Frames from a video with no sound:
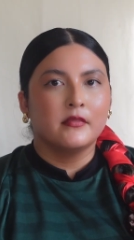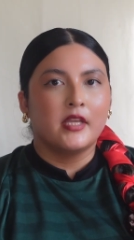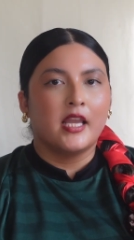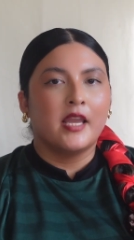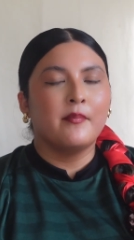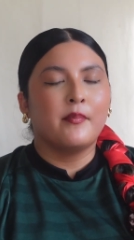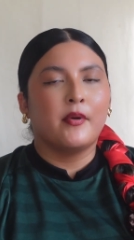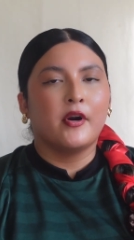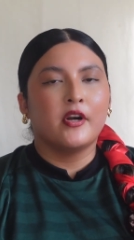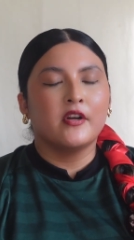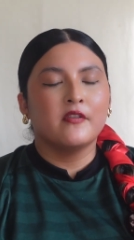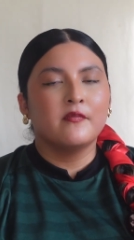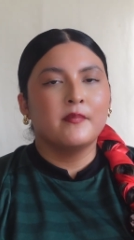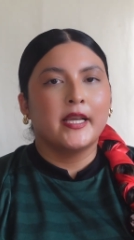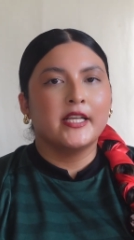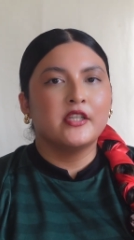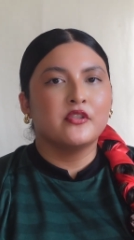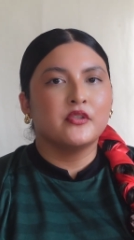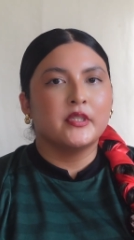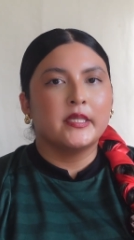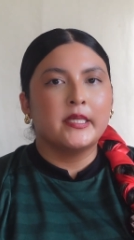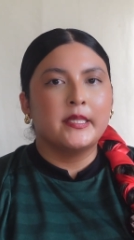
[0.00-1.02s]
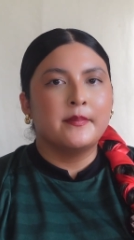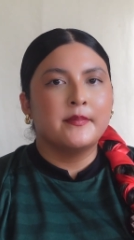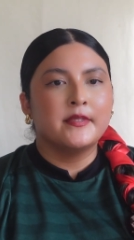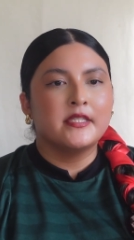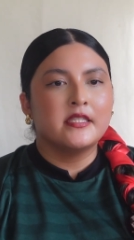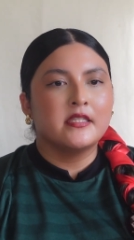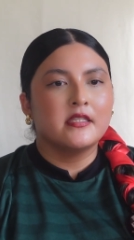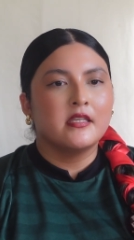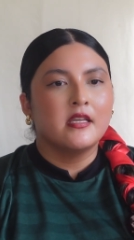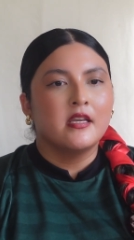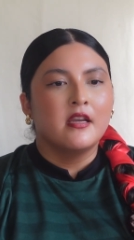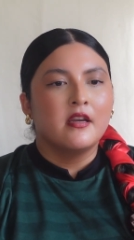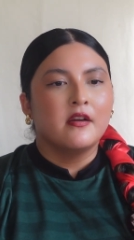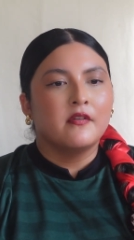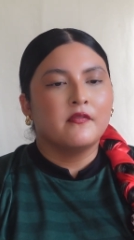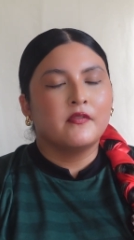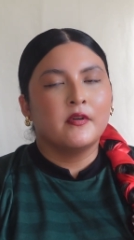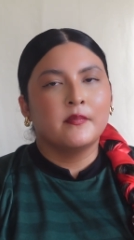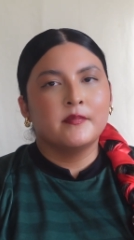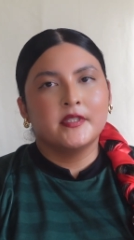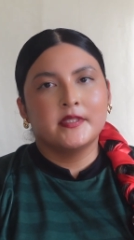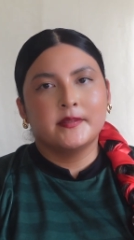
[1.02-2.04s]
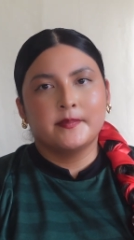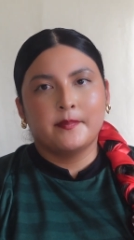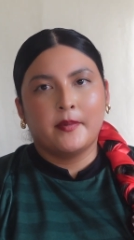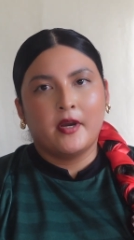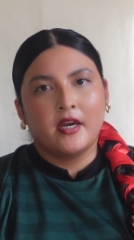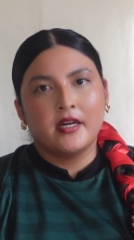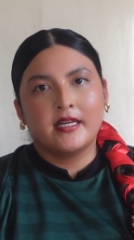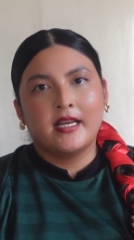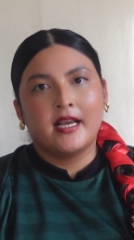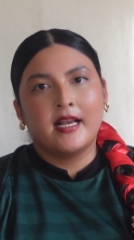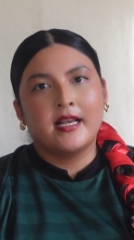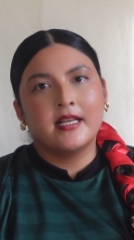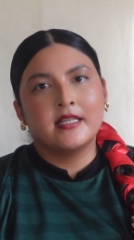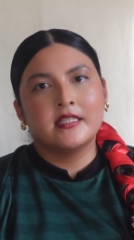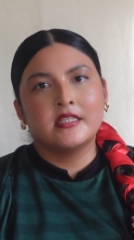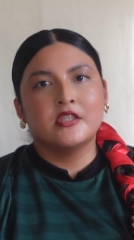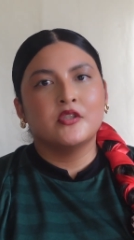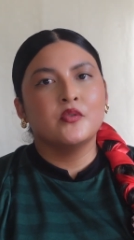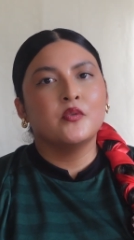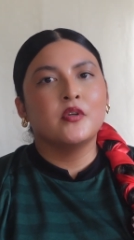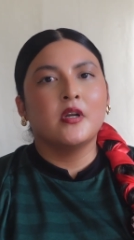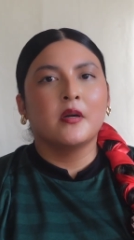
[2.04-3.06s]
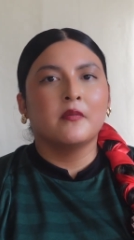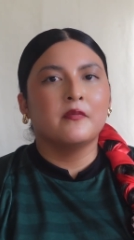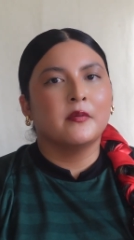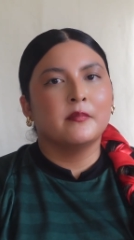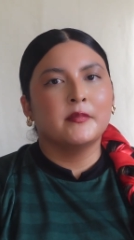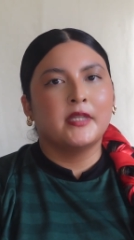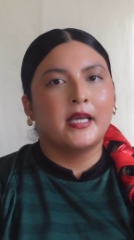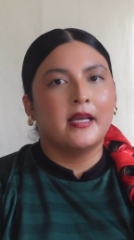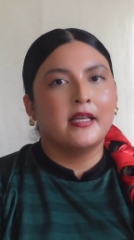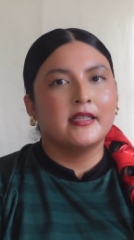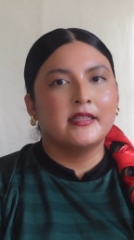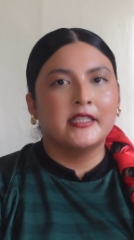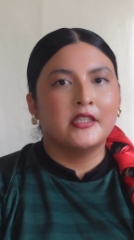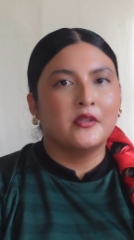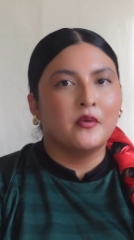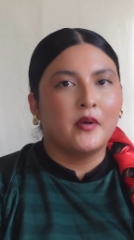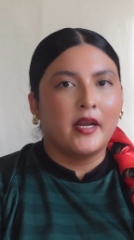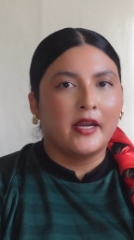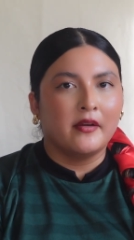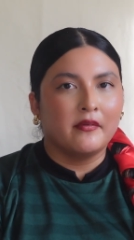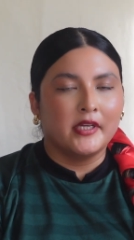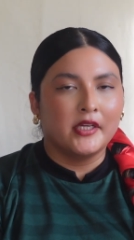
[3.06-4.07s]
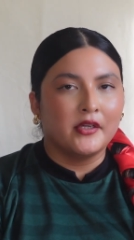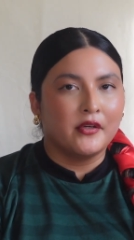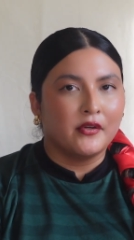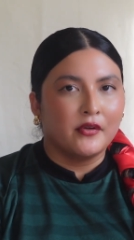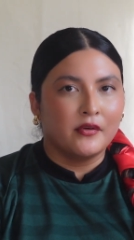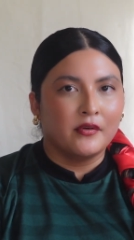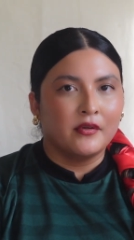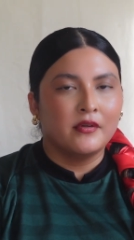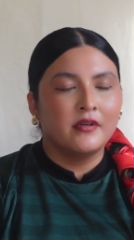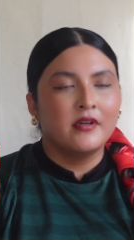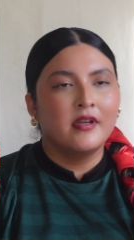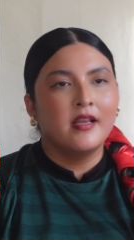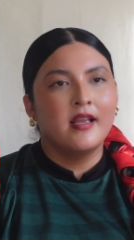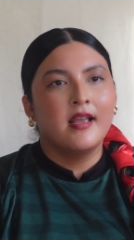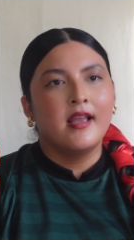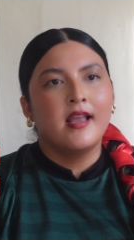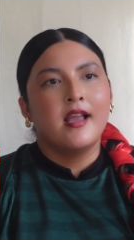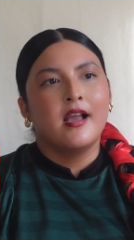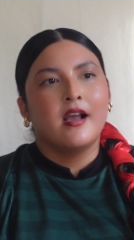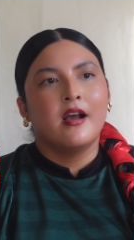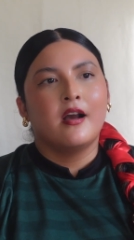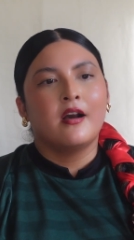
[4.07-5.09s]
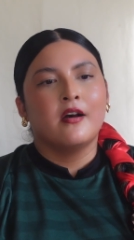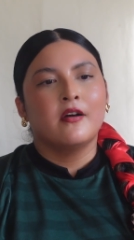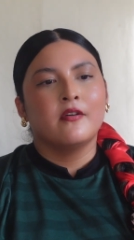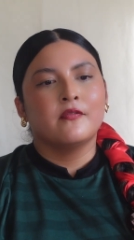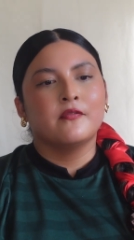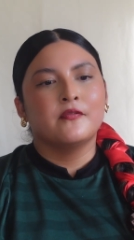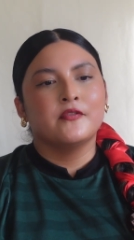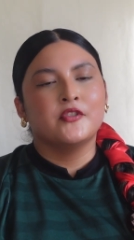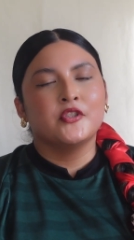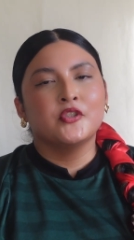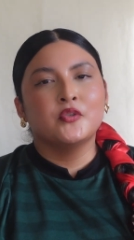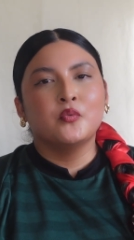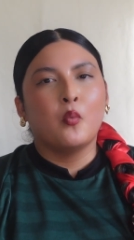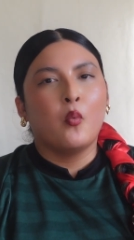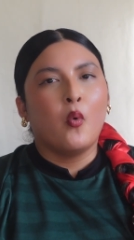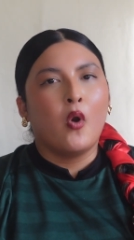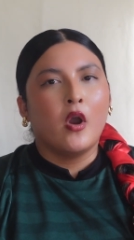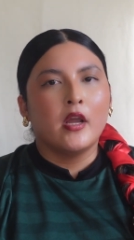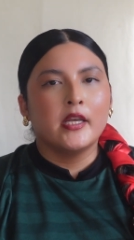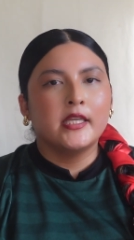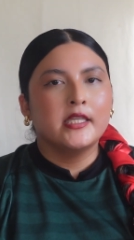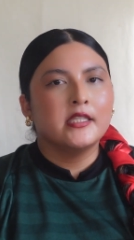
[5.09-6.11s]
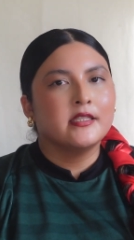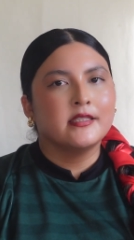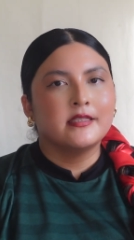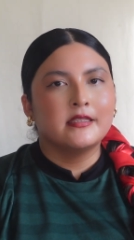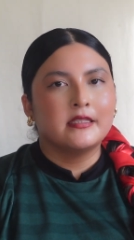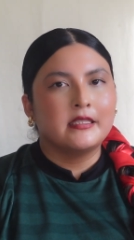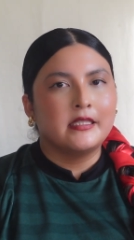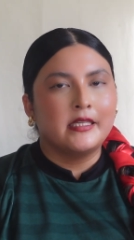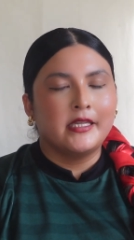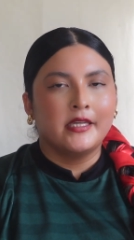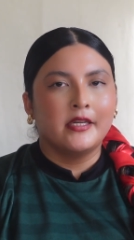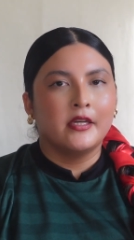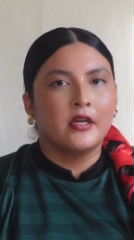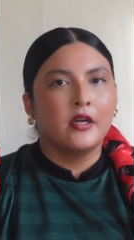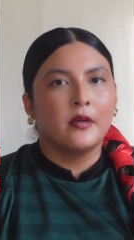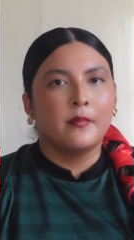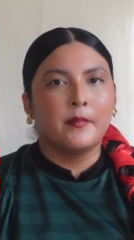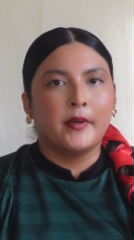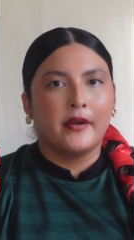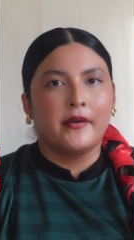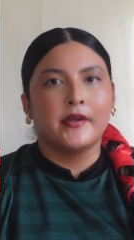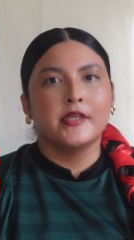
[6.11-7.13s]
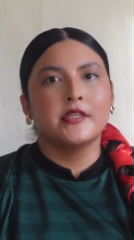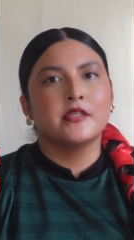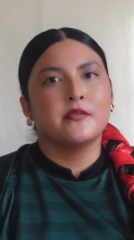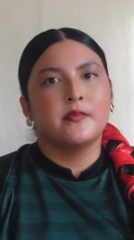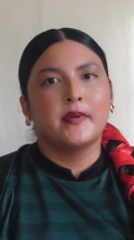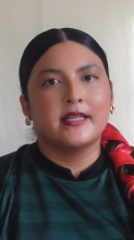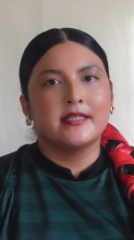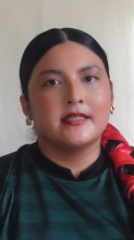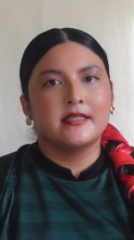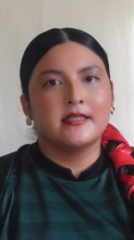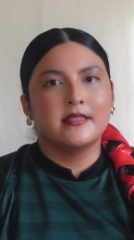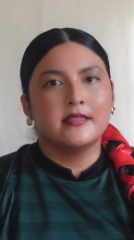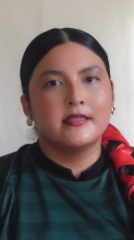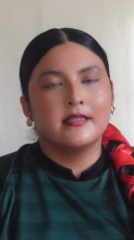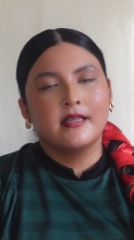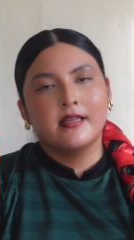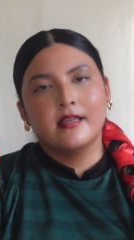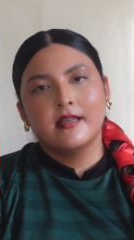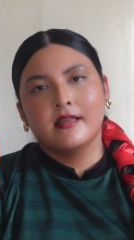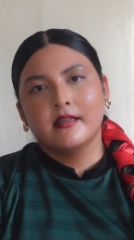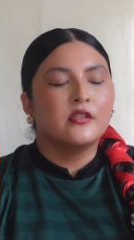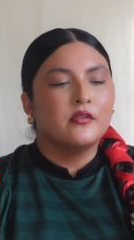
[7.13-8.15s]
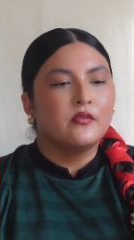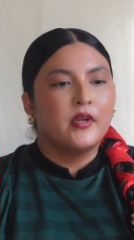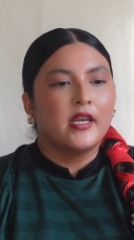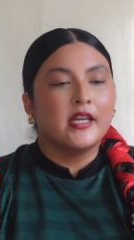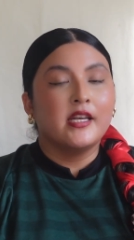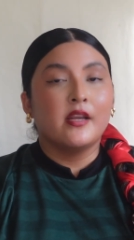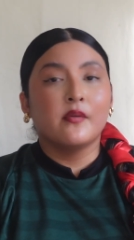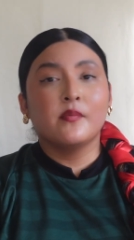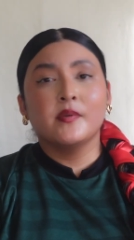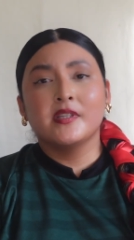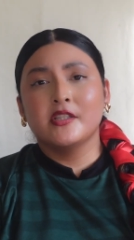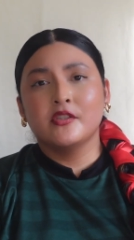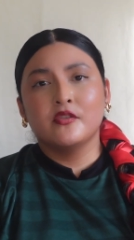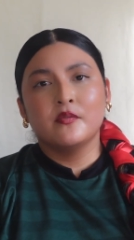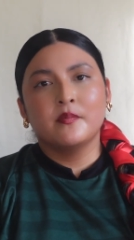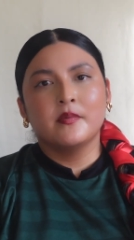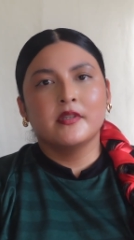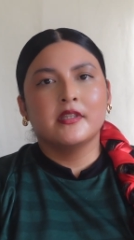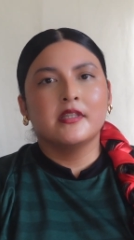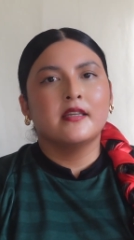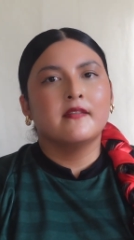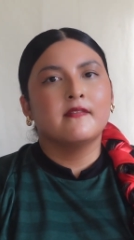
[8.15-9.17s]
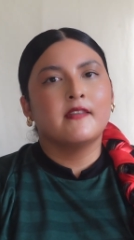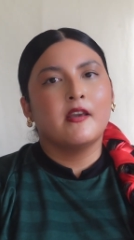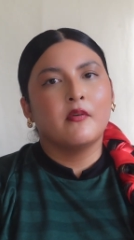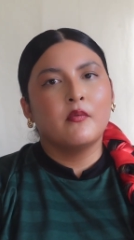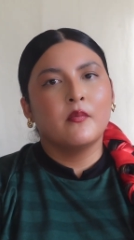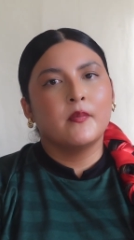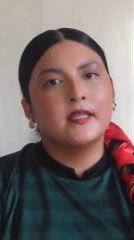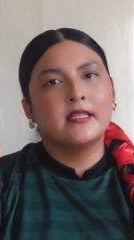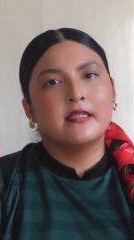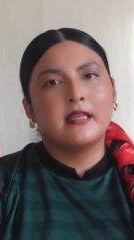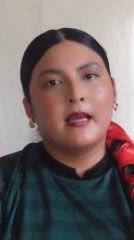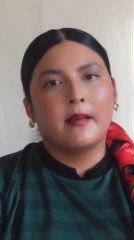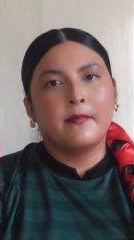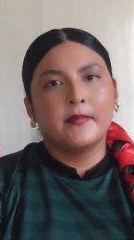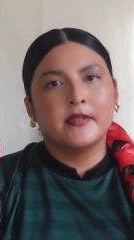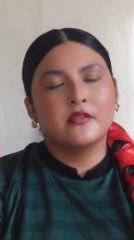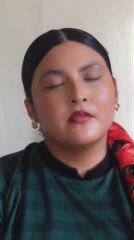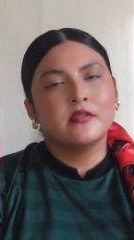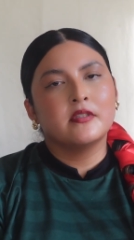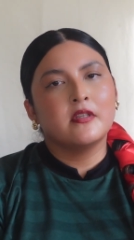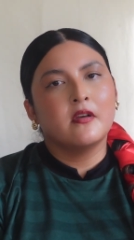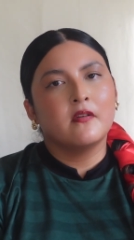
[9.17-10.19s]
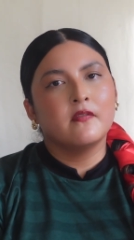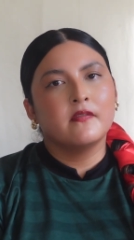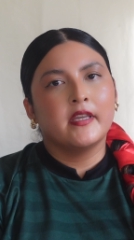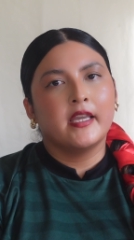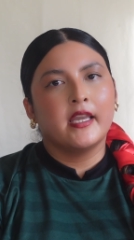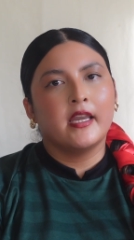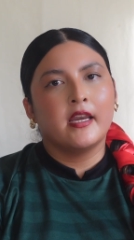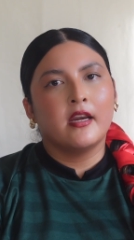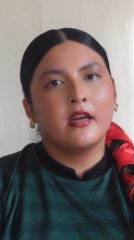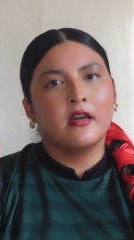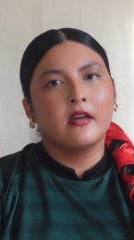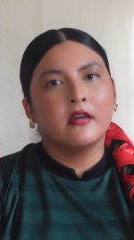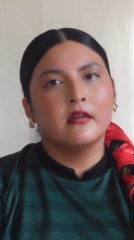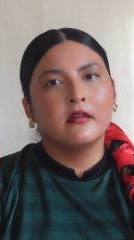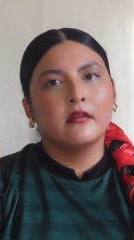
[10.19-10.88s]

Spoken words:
And part of my dreams from this podcast do come from that little angry girl of just wanting to see her parents rest. And I really do believe that when we tap into self-care,